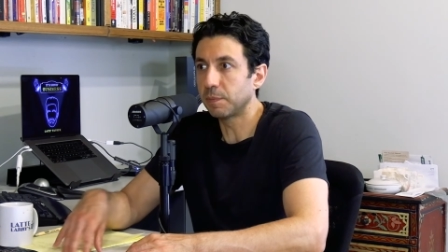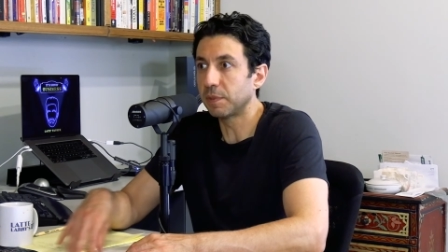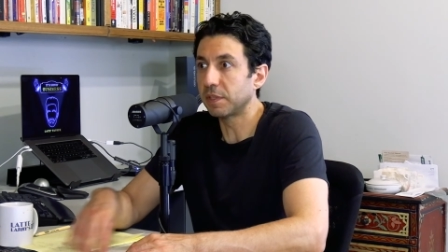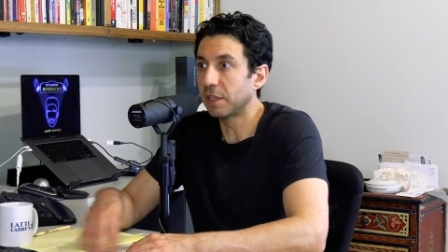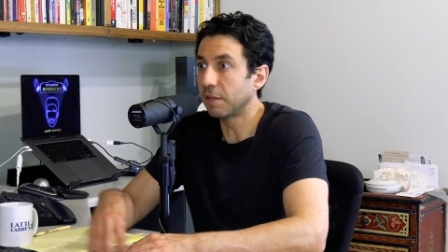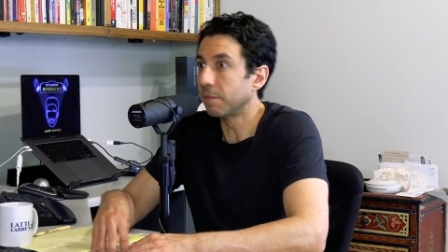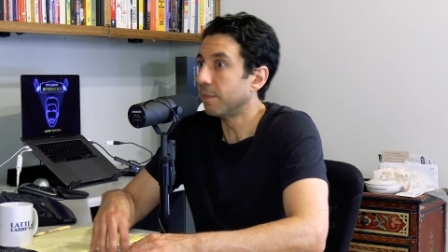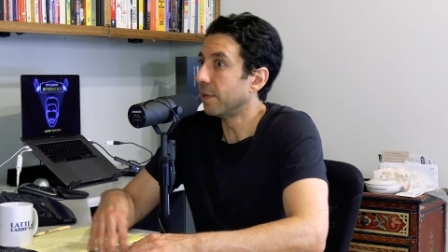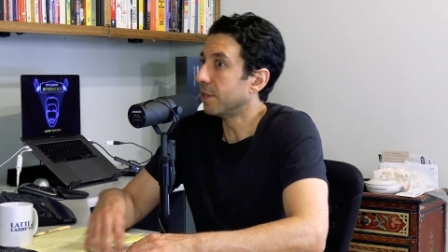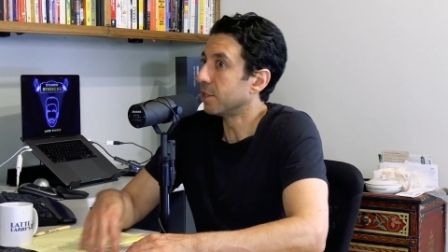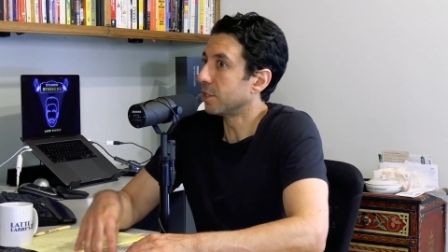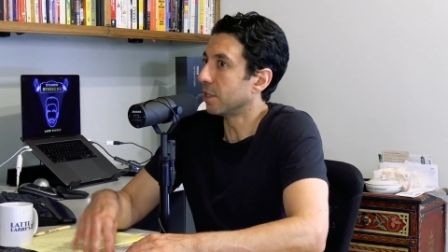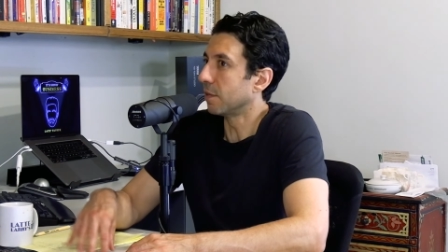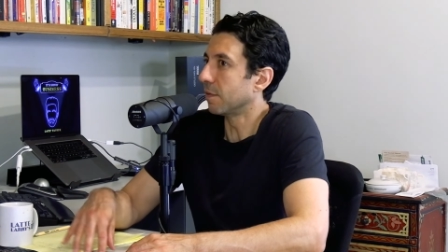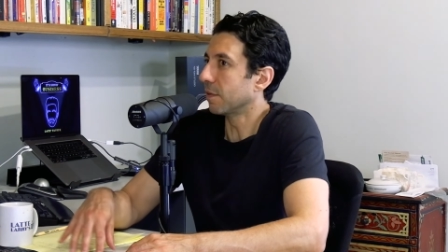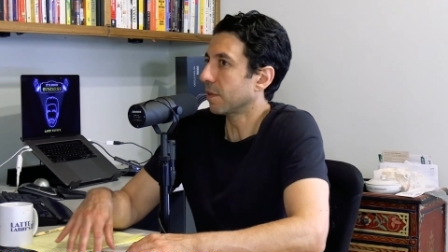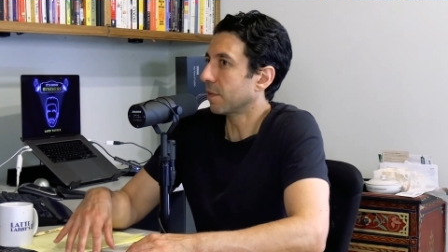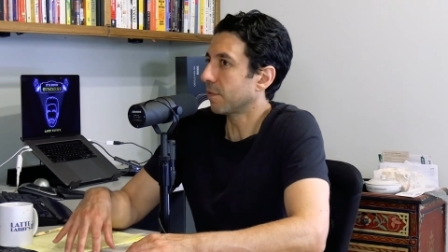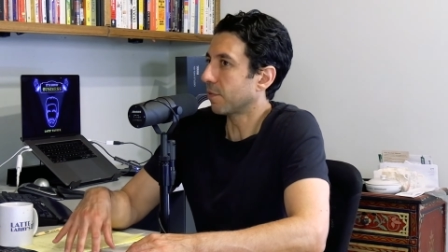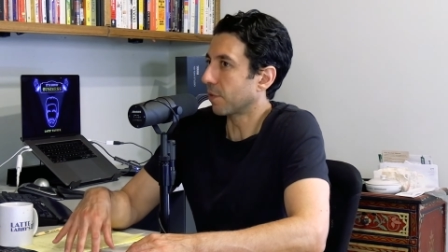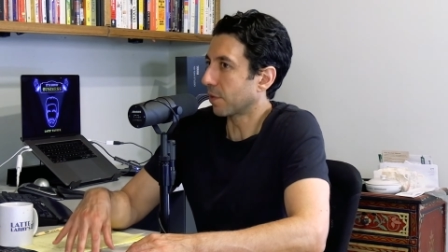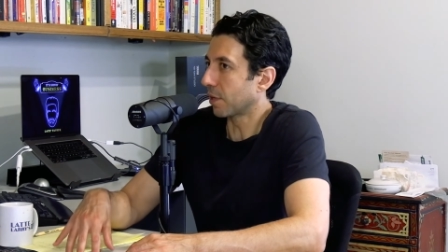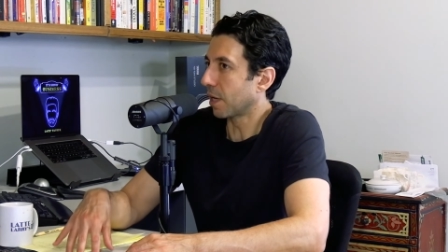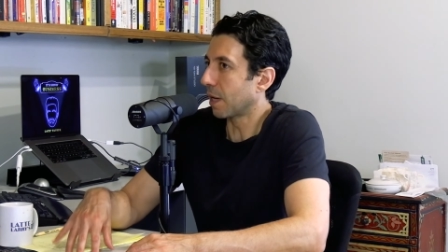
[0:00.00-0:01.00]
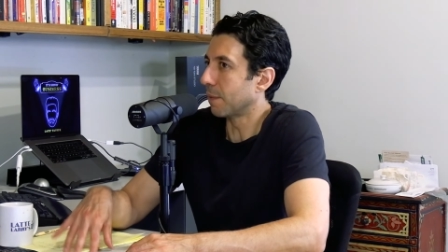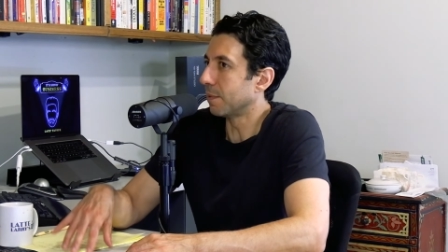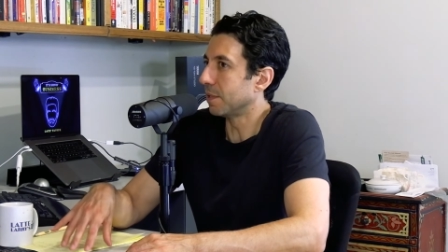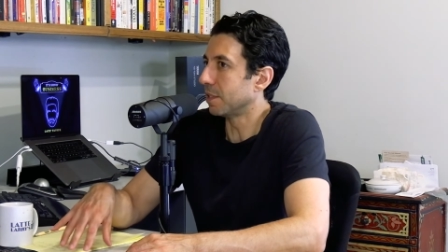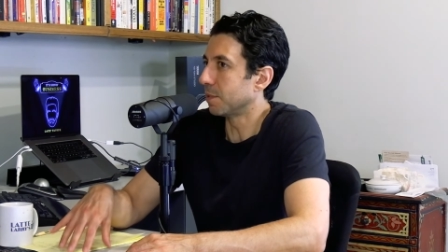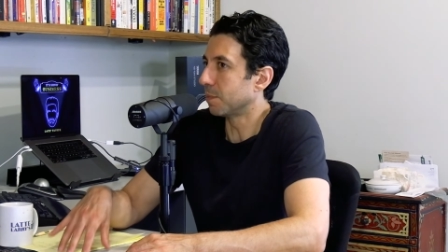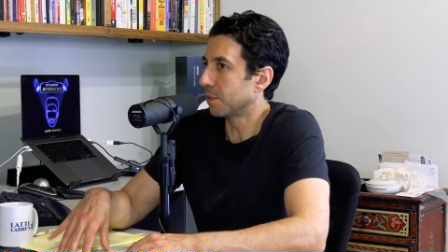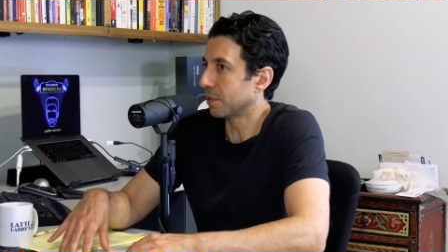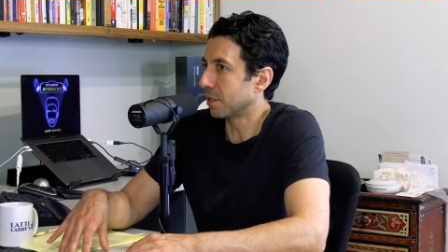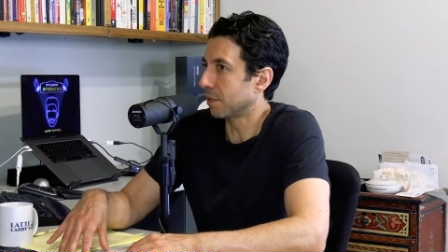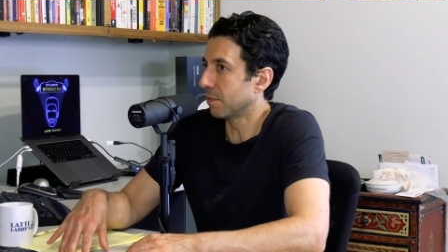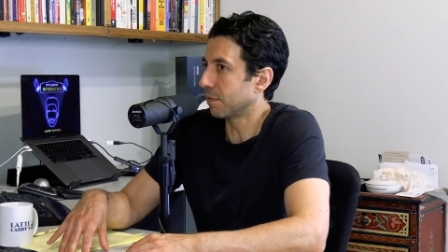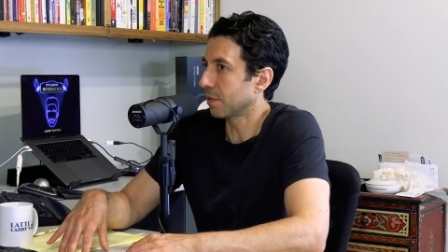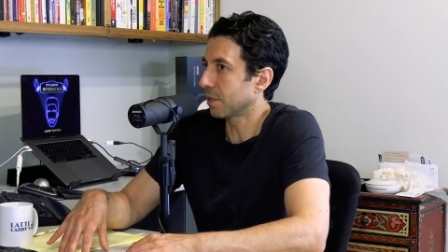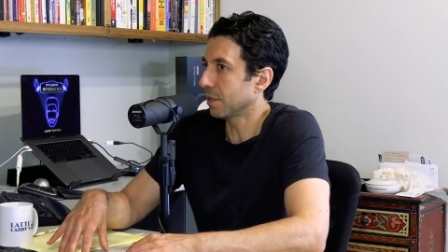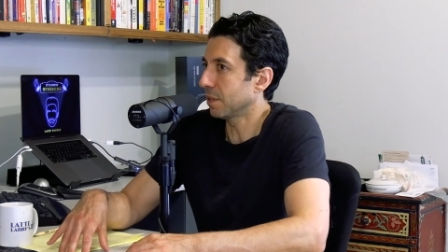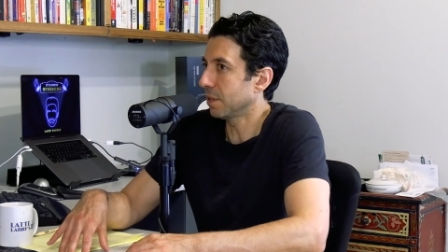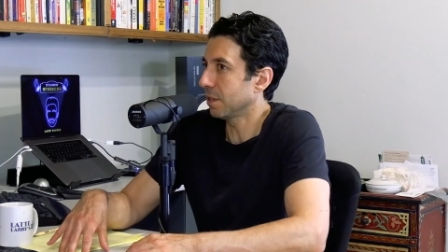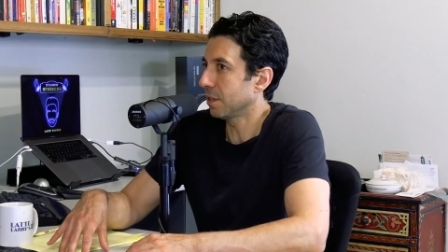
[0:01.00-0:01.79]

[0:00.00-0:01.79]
but they mentioned it for comedy specifically?